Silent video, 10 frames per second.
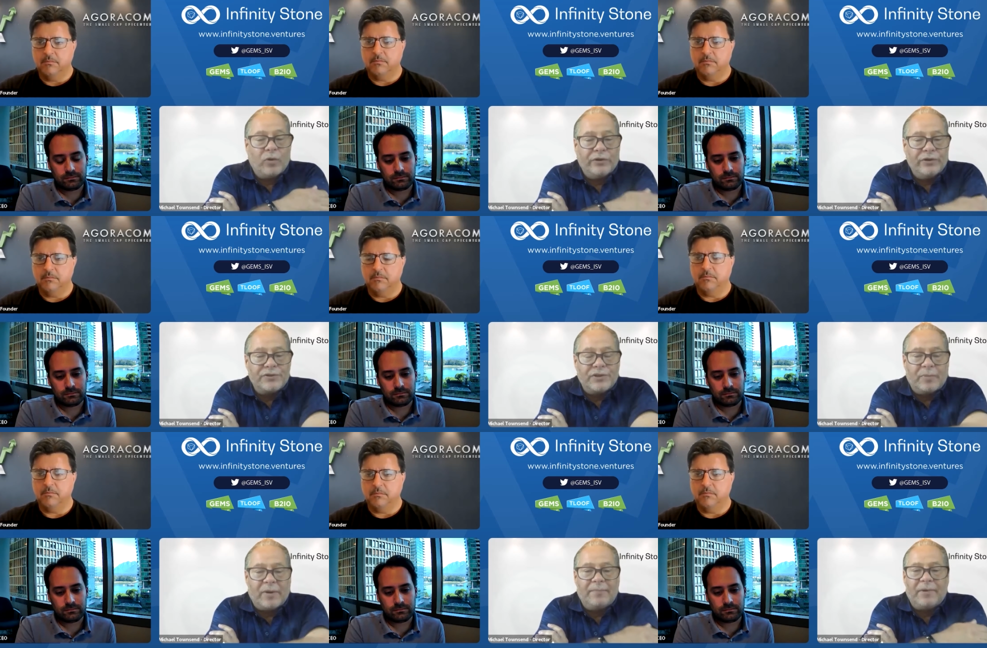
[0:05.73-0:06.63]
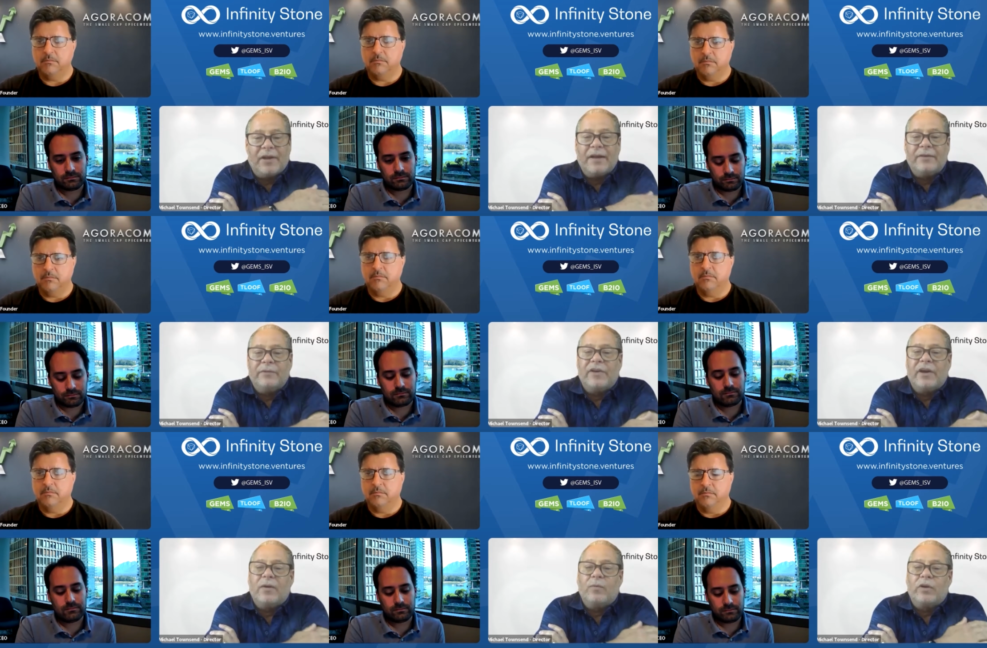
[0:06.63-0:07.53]
Speaker 1: more news in the pipeline.
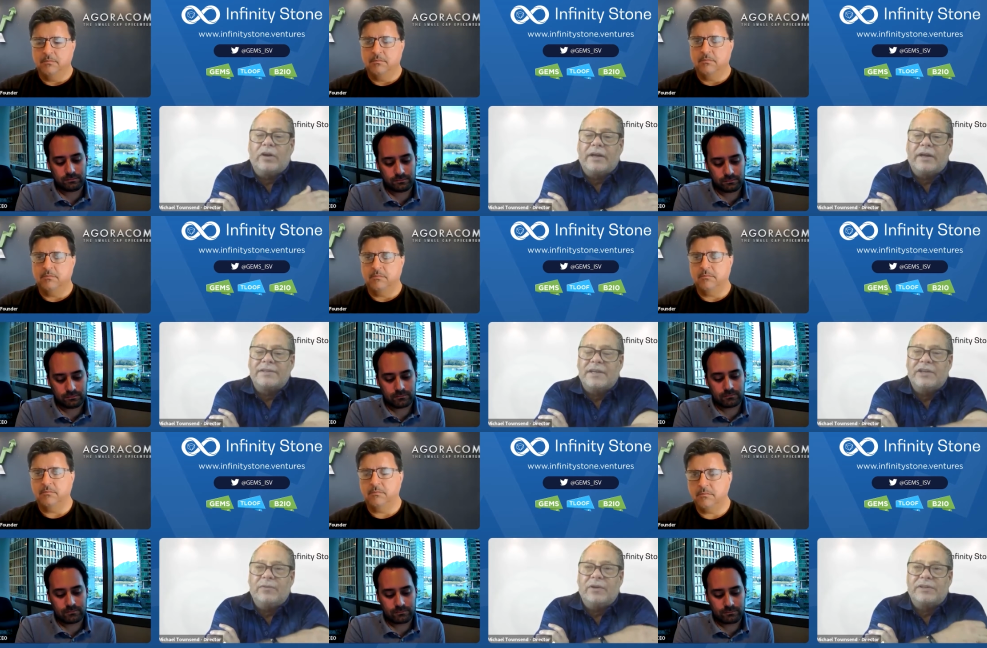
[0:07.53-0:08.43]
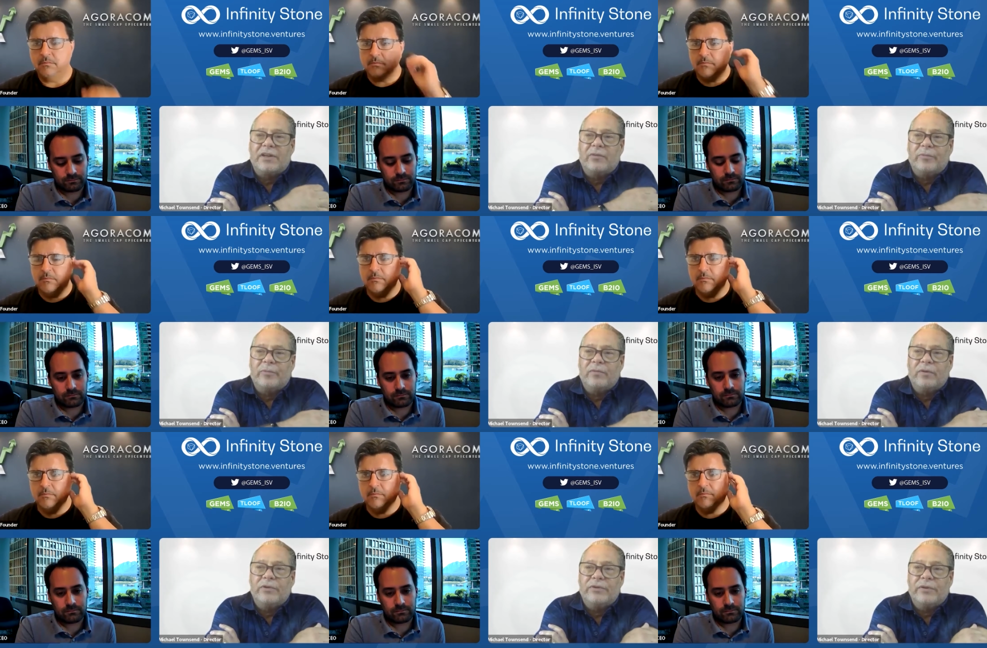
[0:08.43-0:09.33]
We've got work. I guess, Zane, you want to tell them
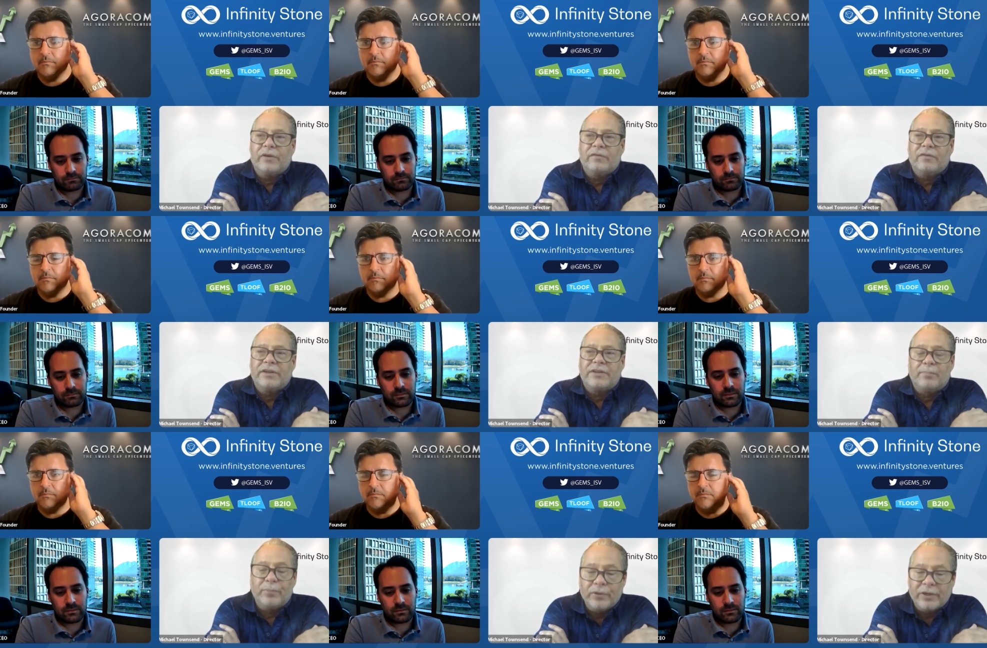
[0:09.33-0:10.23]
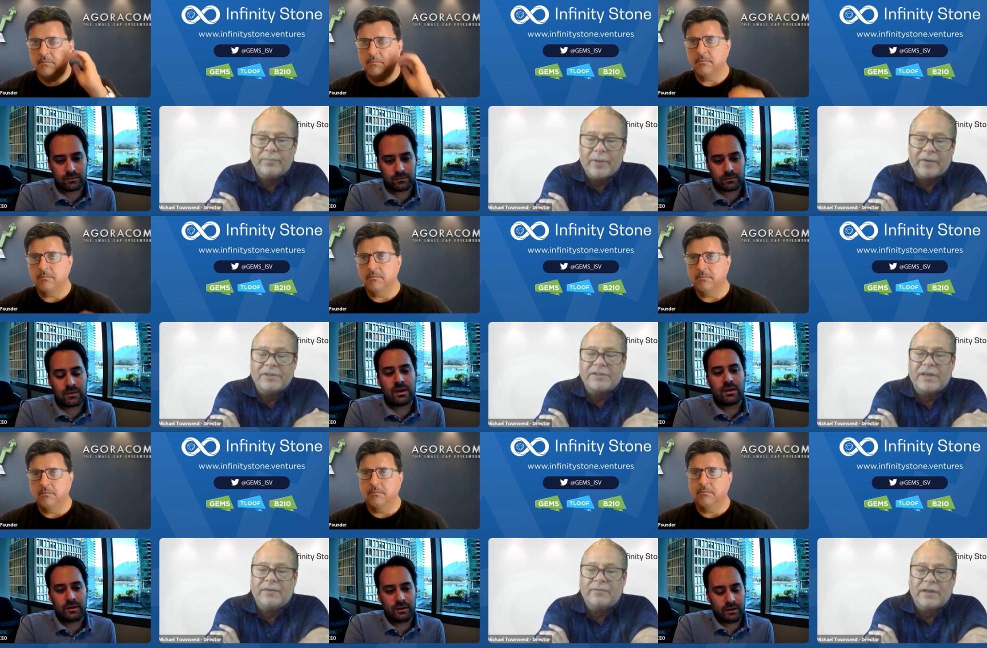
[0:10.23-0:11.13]
about what we're doing over at the Buda
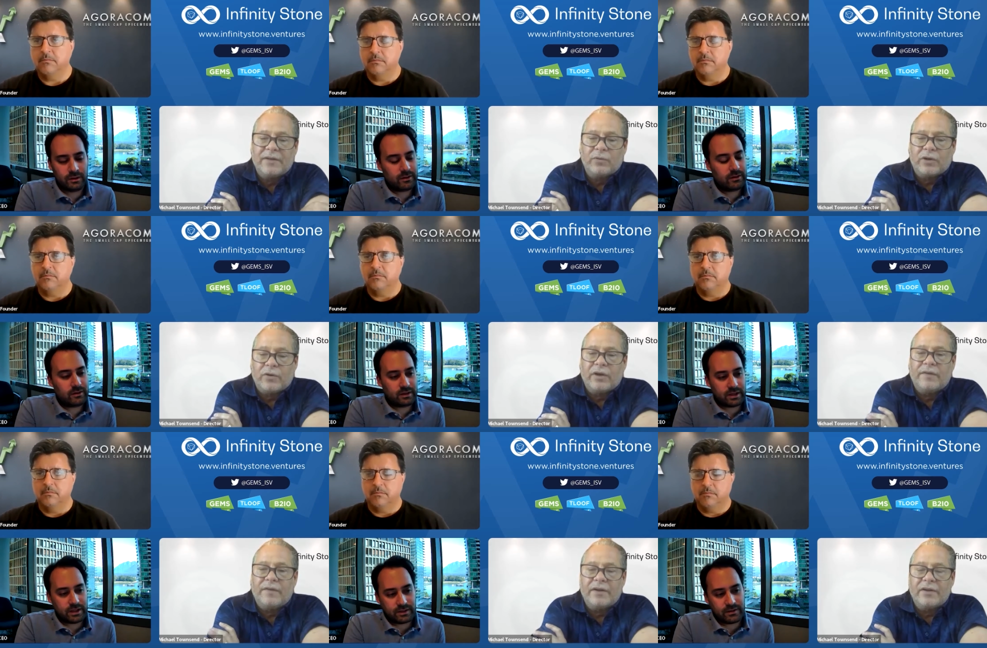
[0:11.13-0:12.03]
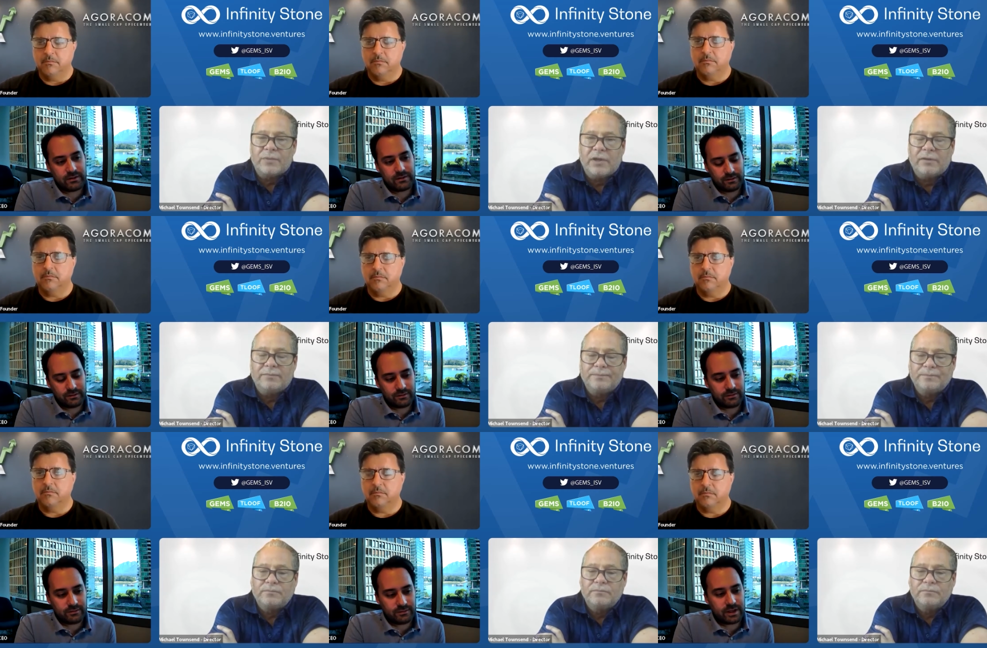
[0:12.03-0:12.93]
Pegmatite? We have work going
Speaker 2: on. Yeah. There as well.
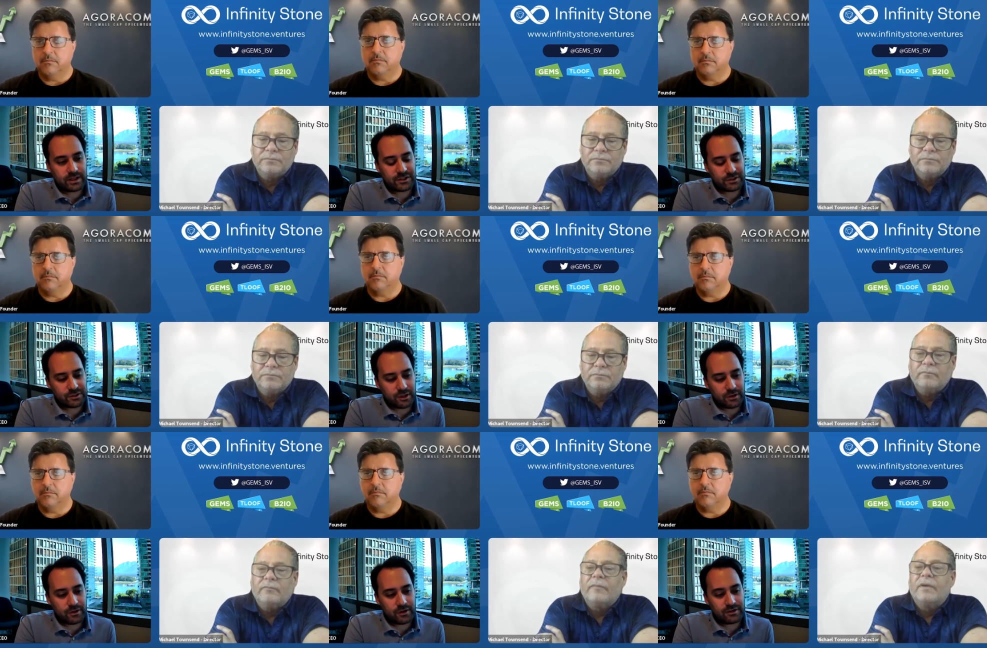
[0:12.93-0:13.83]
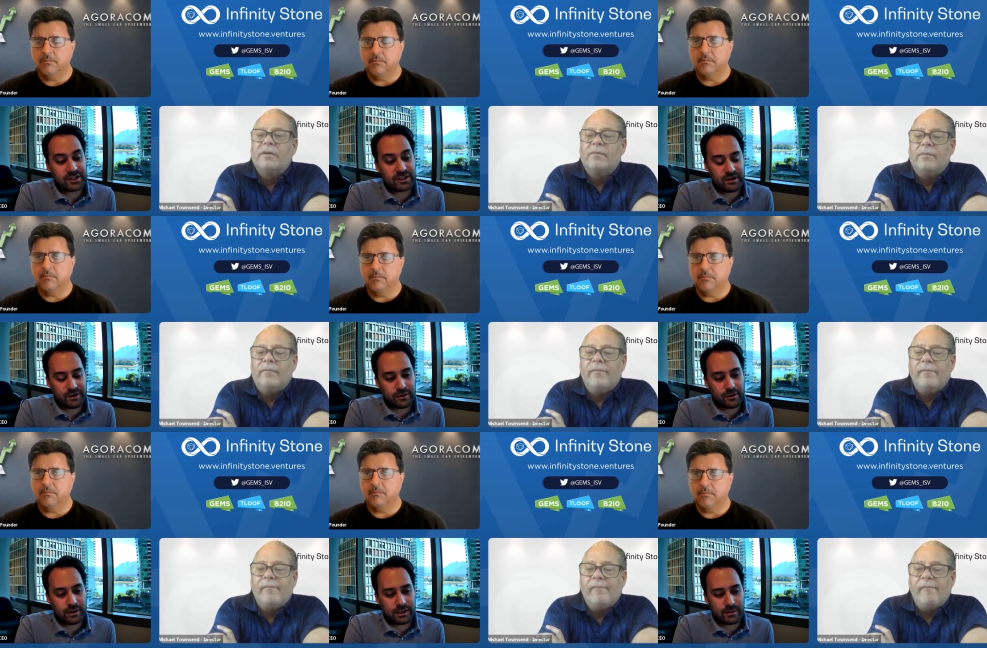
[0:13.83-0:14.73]
Yeah. So on our
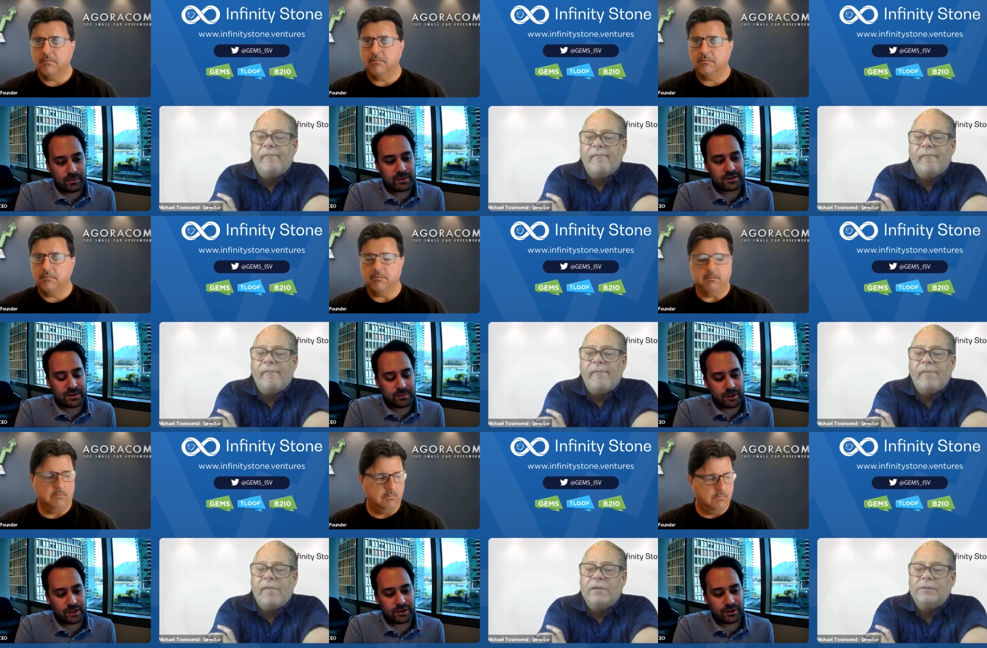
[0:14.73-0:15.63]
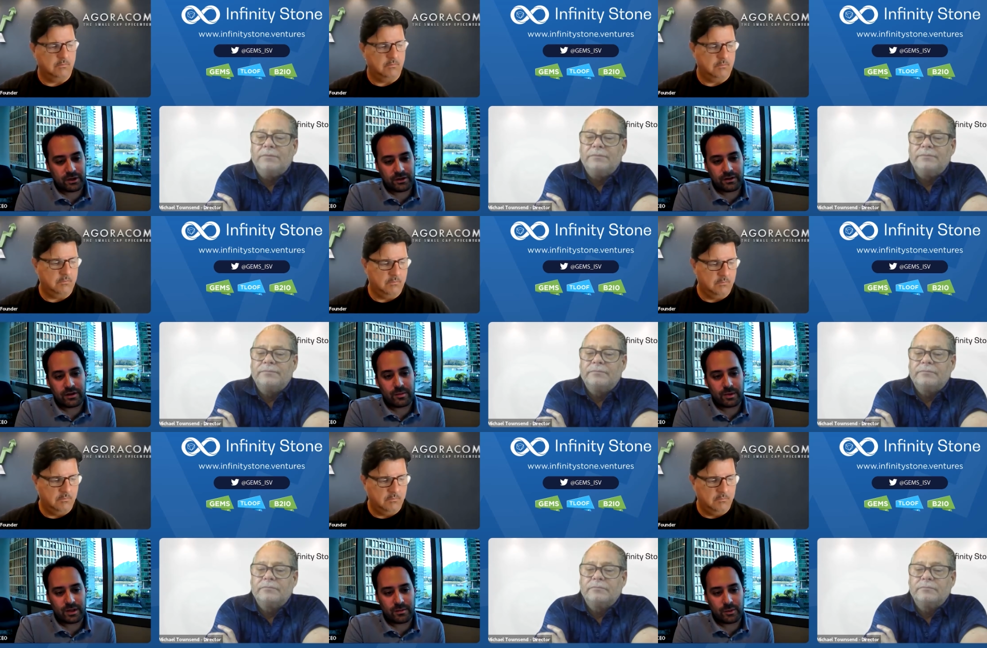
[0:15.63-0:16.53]
Ontario uh, Pegmatite project, the one near
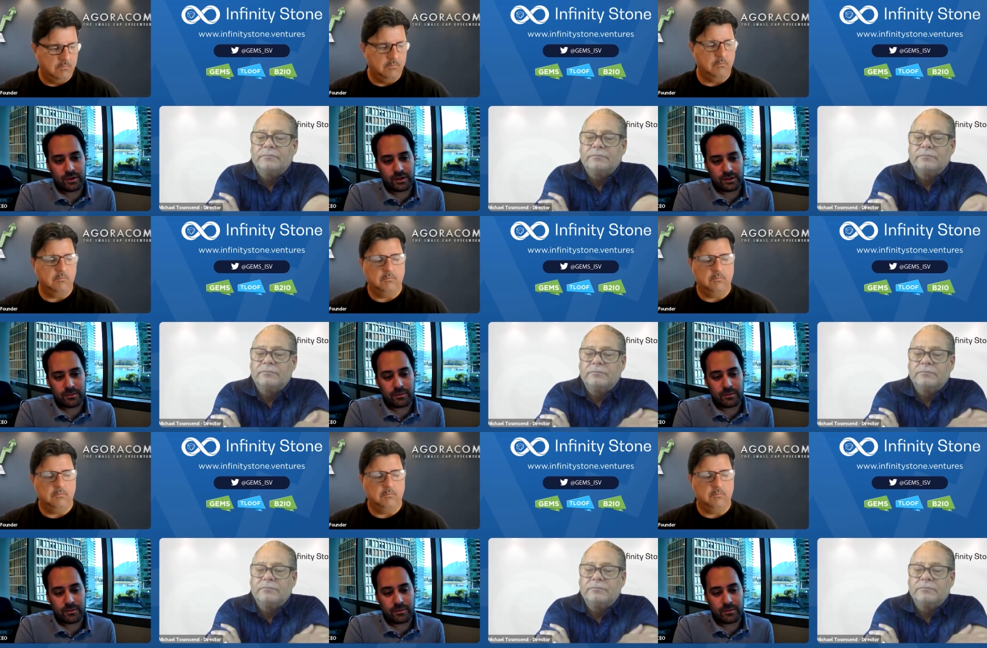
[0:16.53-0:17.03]
Thunder Bay, the Buda